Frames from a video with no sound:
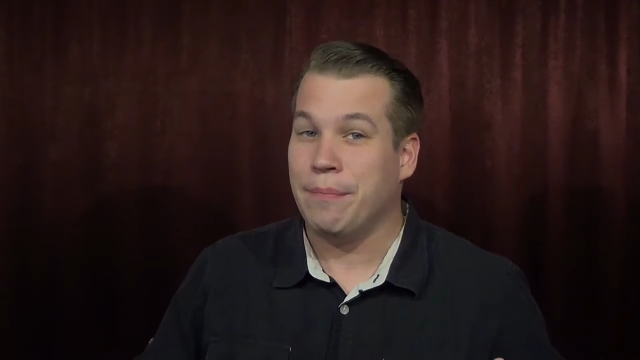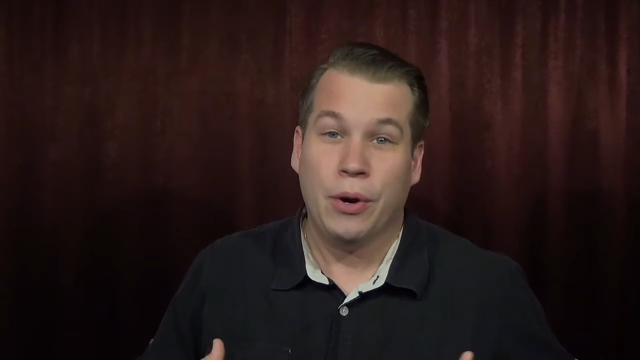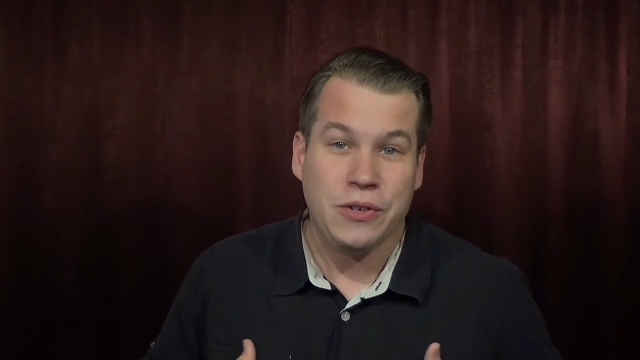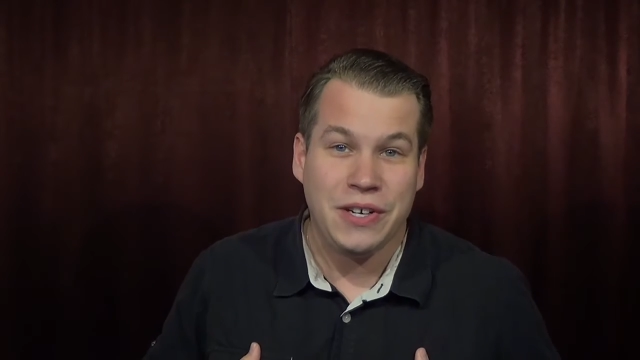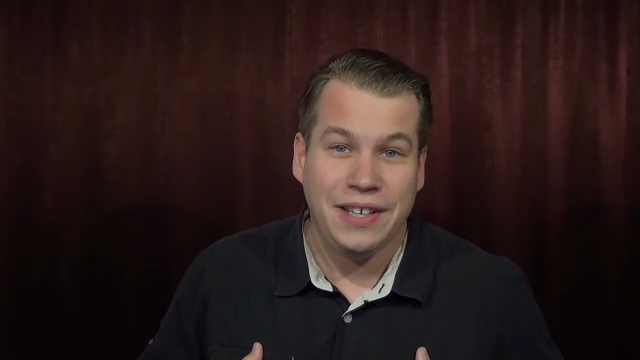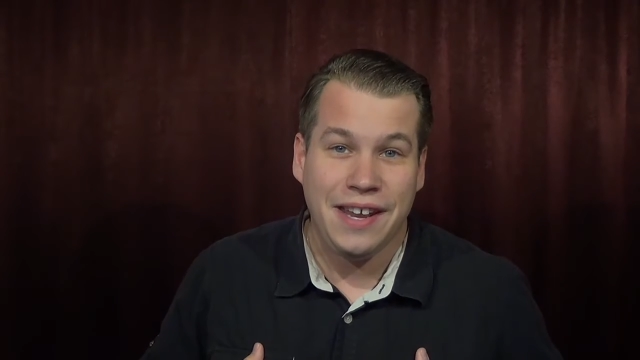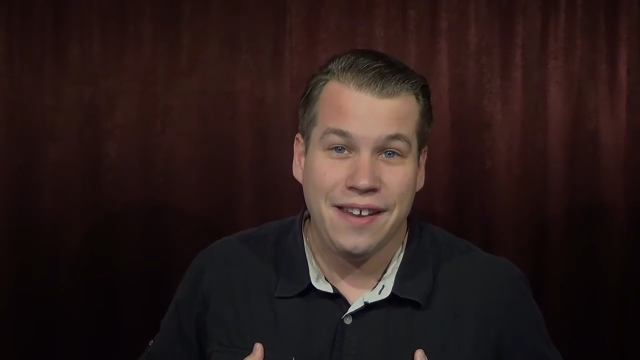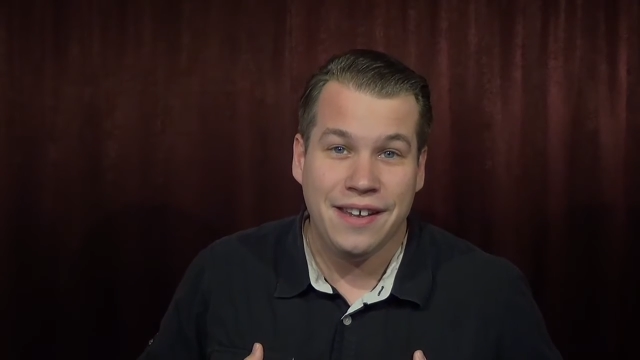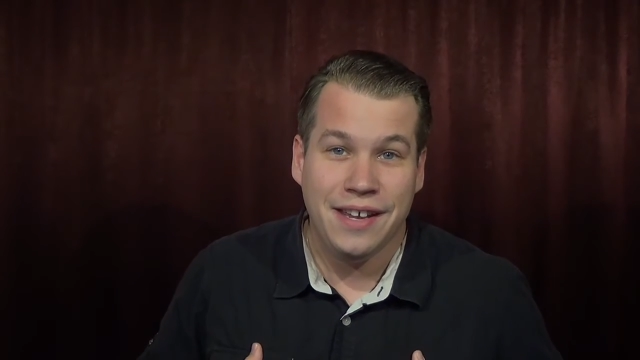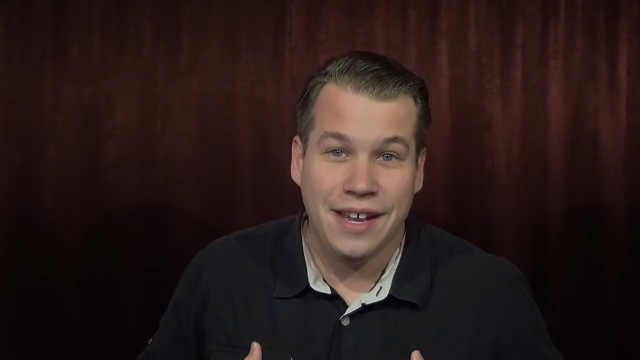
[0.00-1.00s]

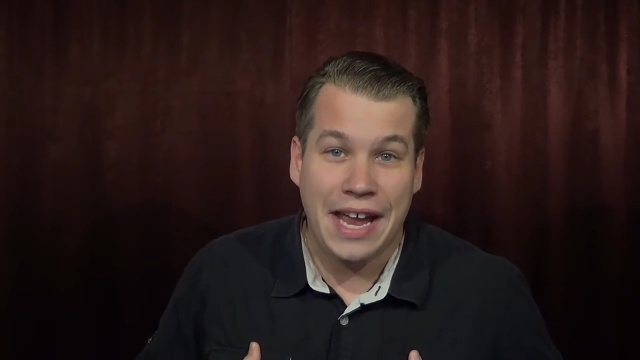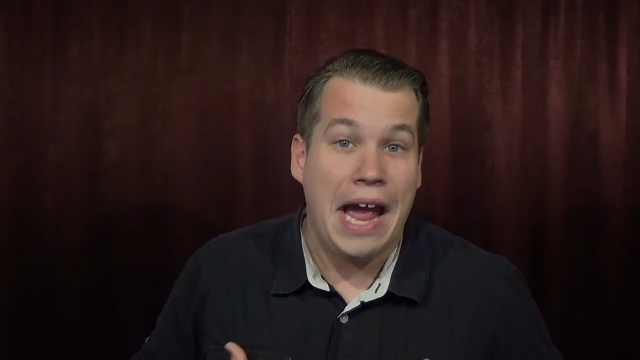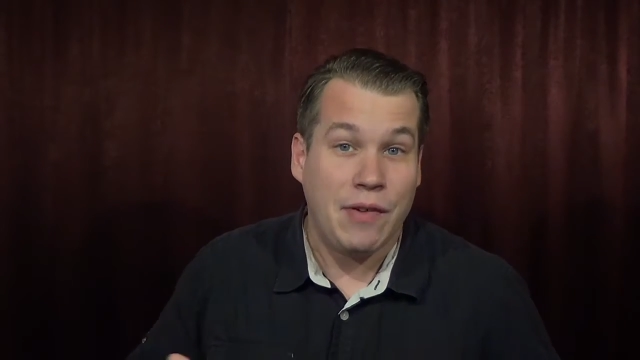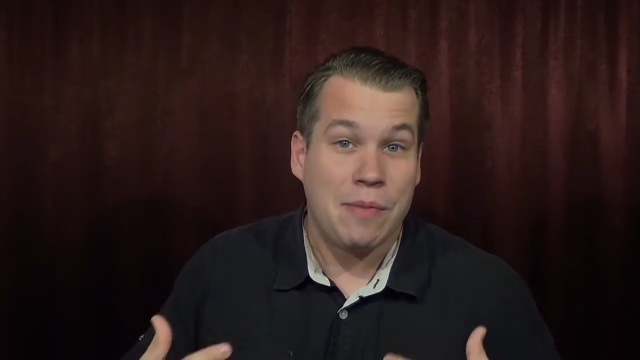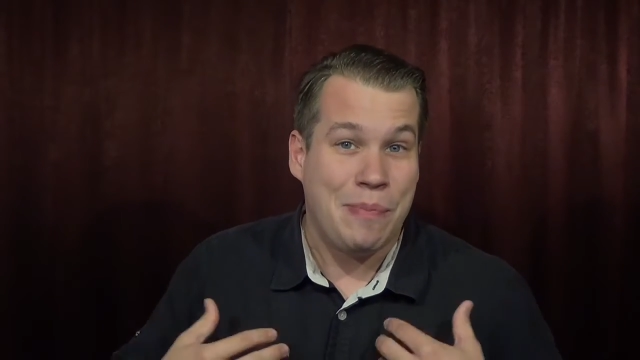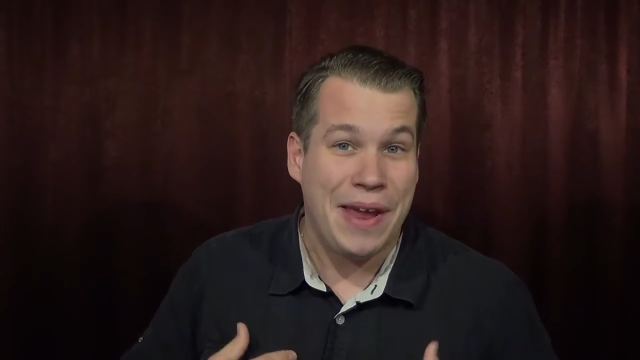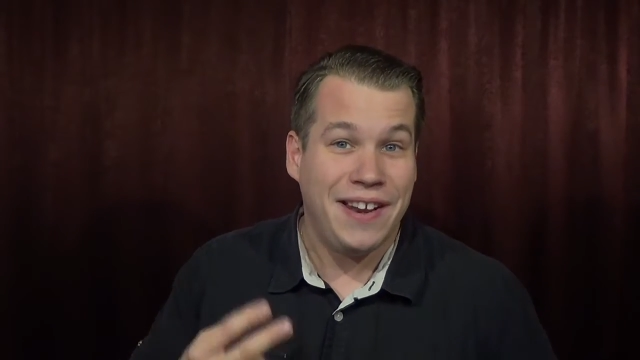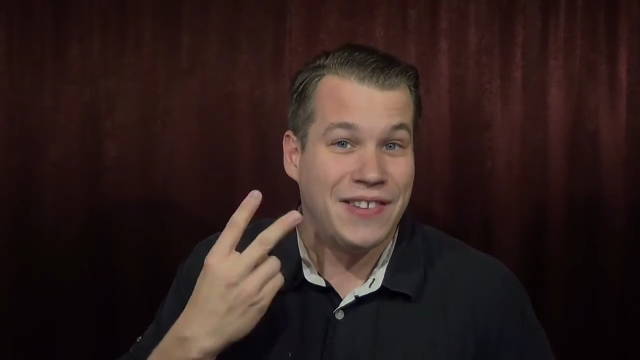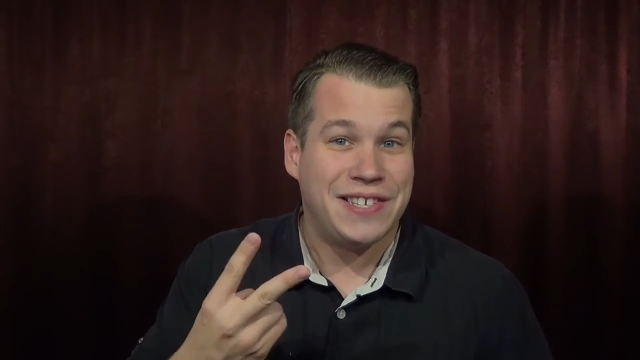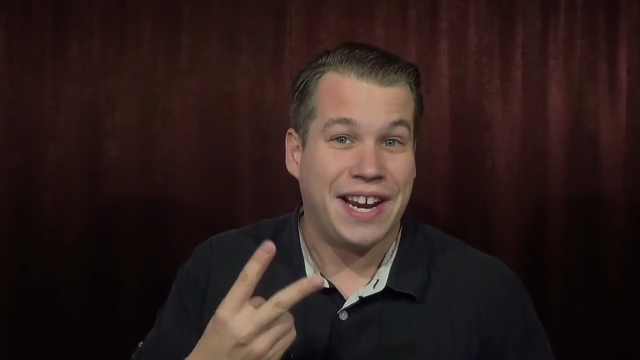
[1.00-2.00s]
Personally, having been
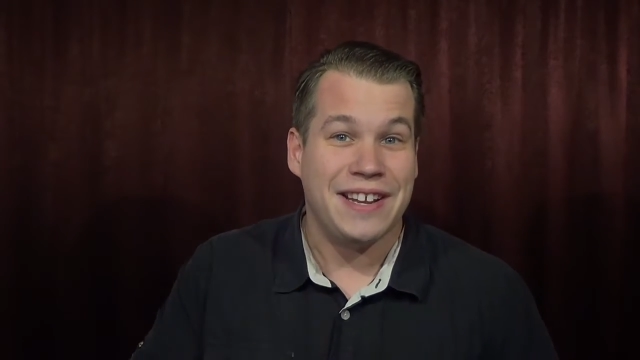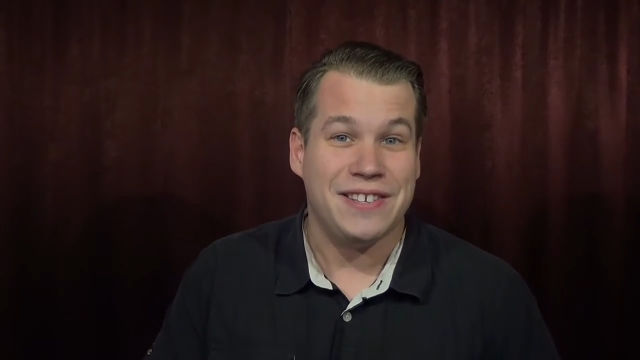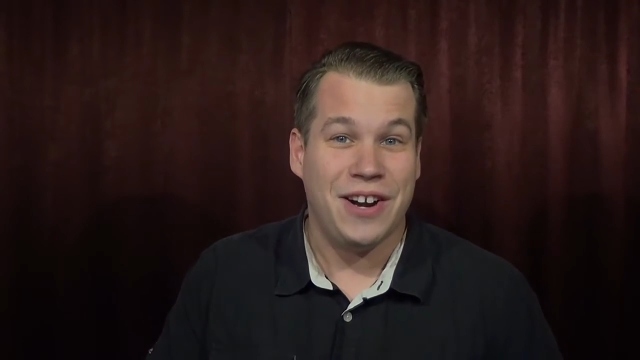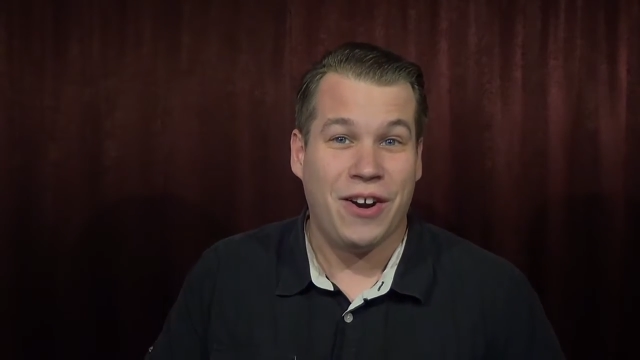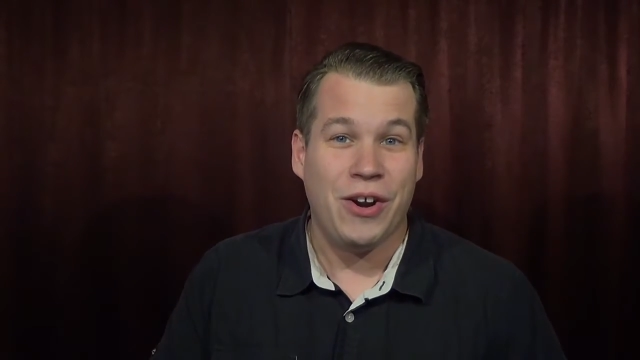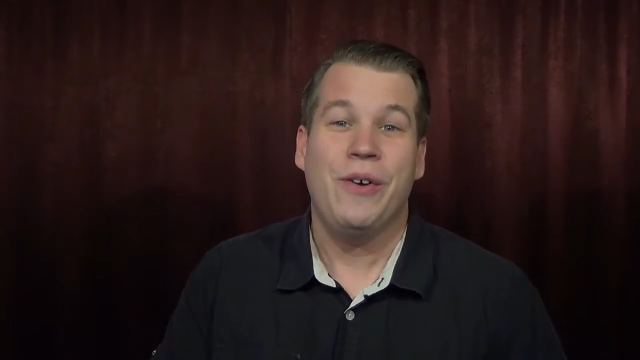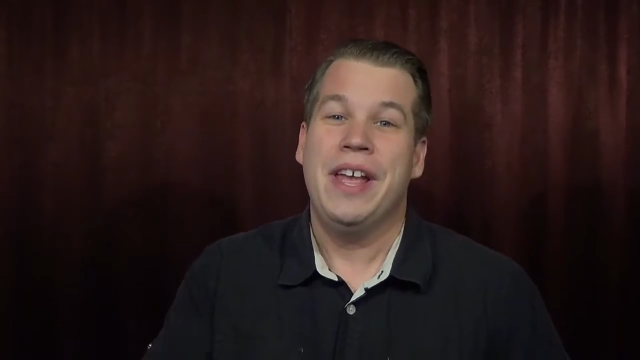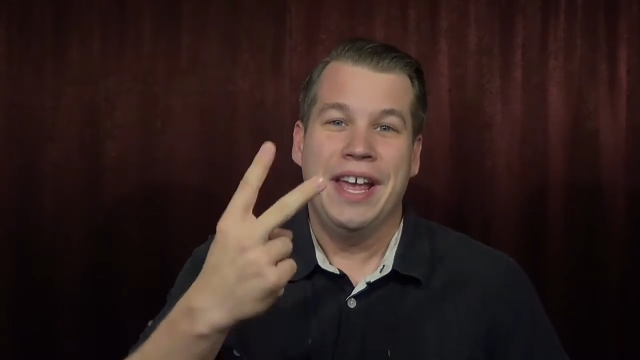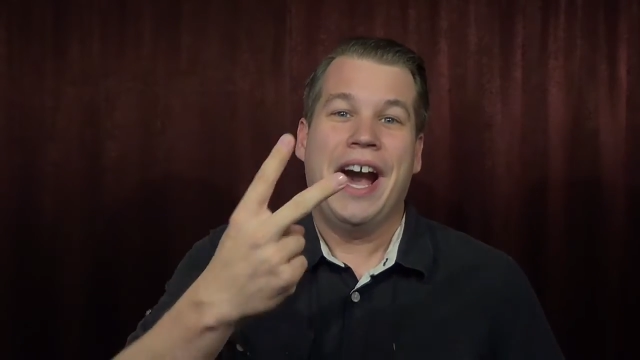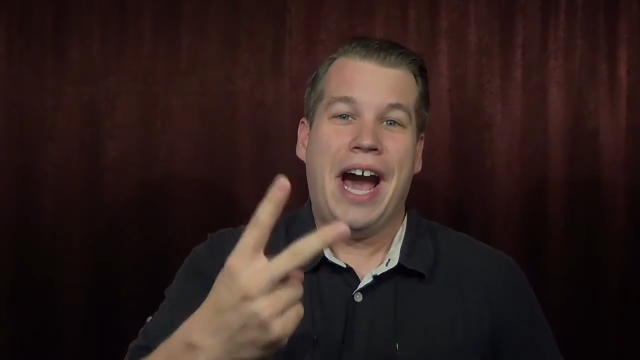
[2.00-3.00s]
in the second scenario,
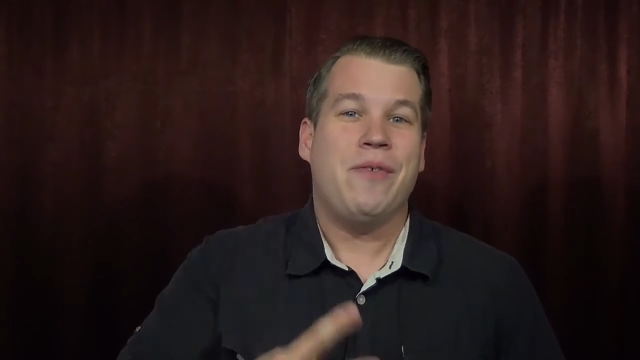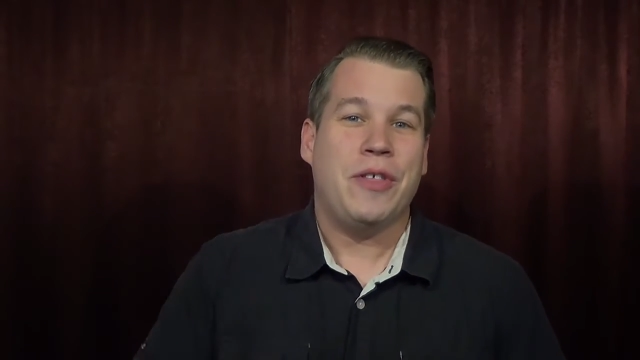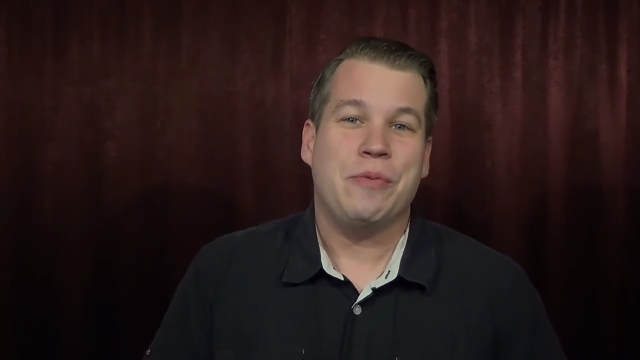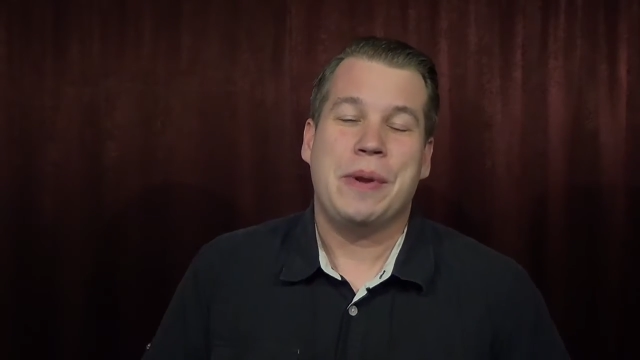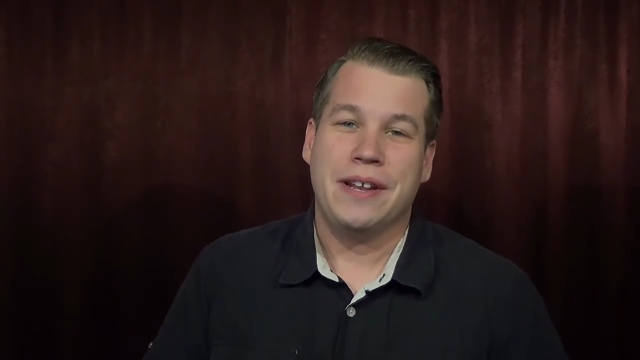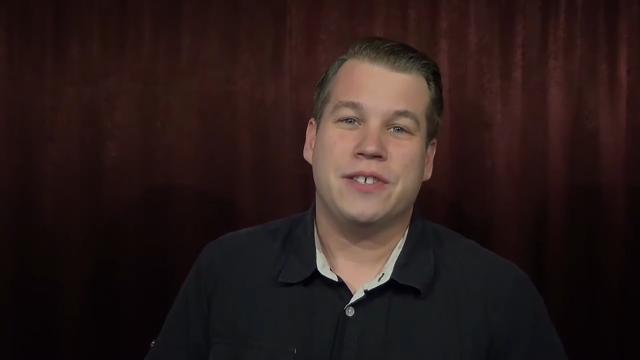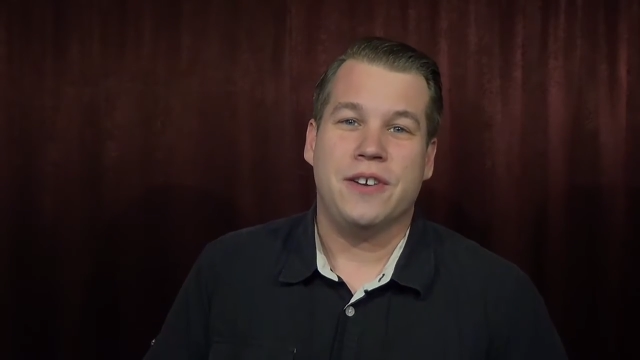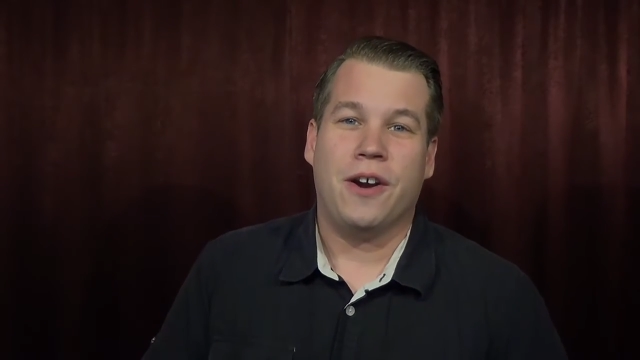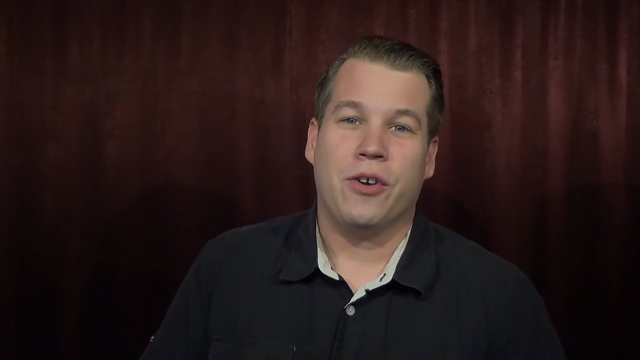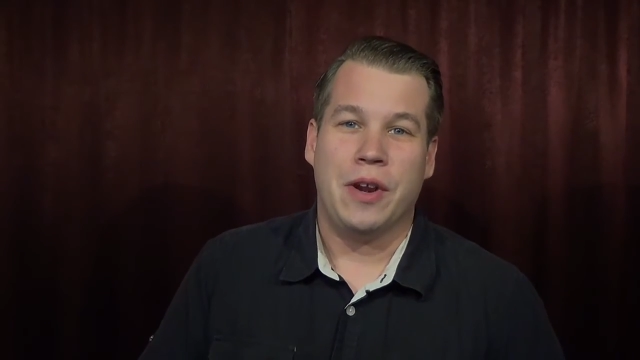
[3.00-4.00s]
I'd rather be in
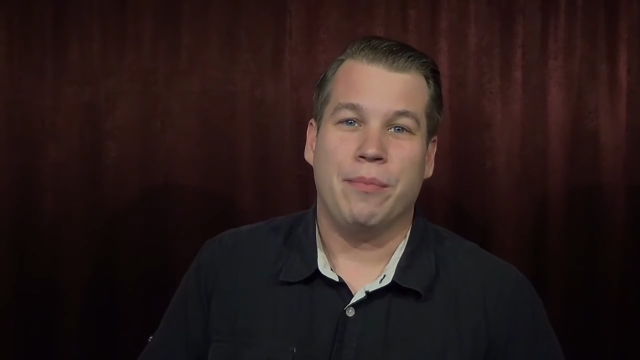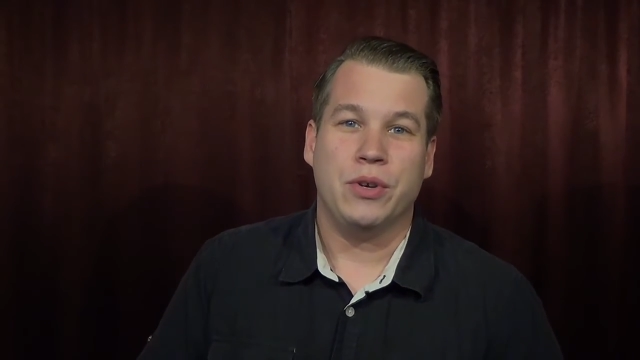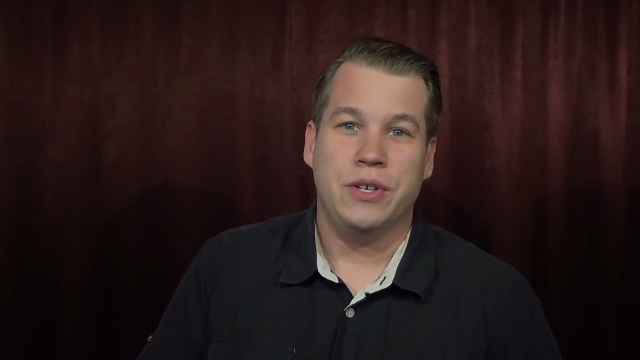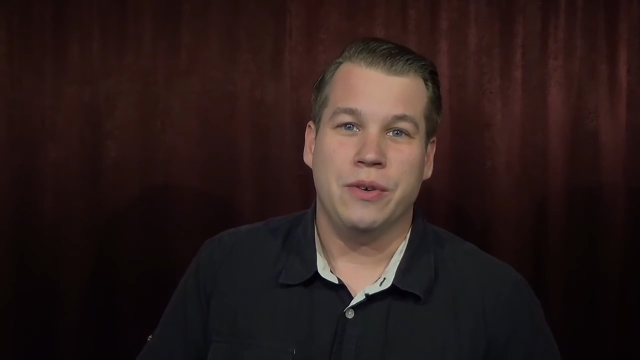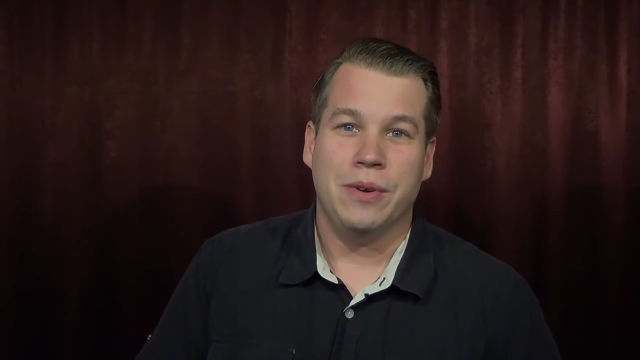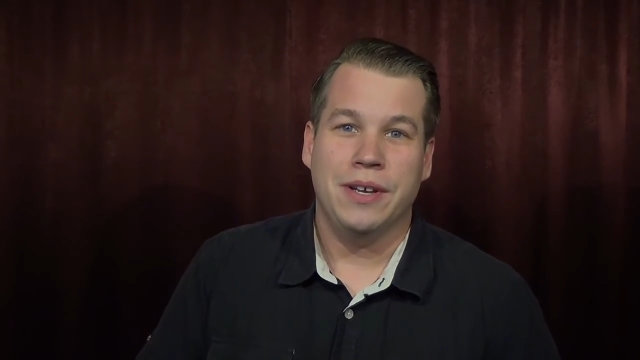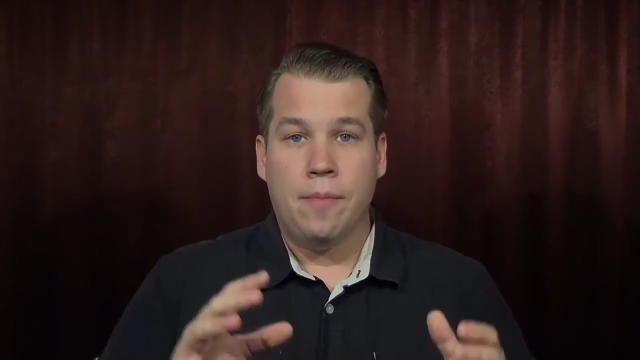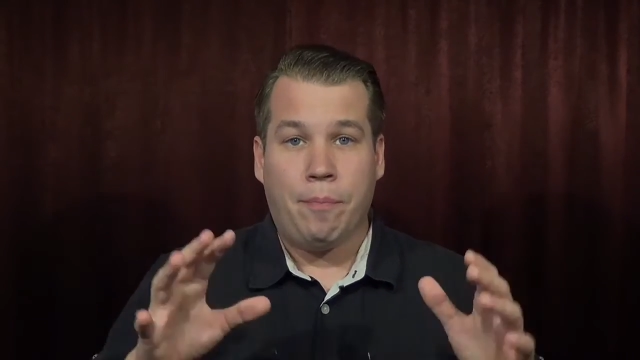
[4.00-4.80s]
scenario number 2.